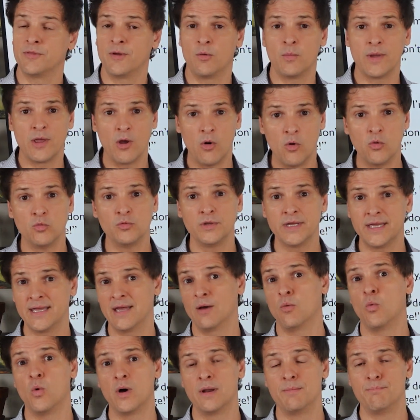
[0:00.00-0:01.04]
that we only
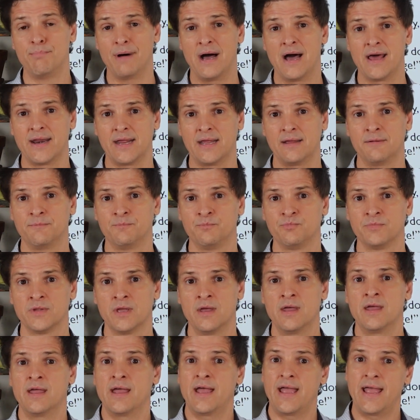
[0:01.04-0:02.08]
get one body.
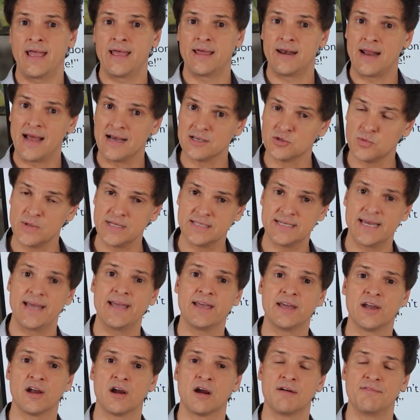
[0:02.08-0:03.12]
And as we take
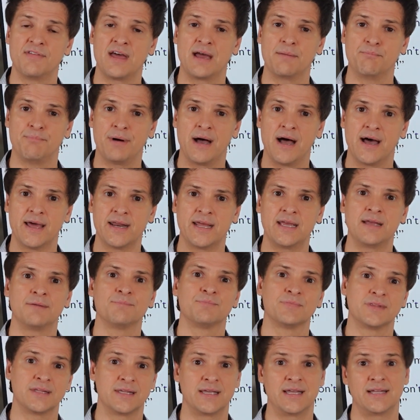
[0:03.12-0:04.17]
care of that body,
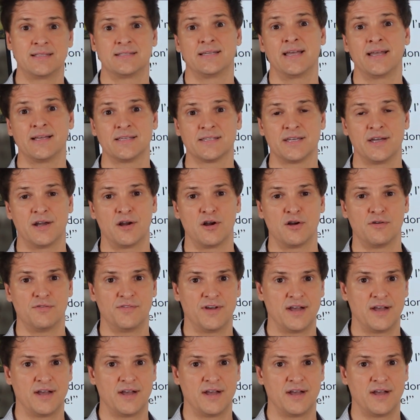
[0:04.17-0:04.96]
it takes care of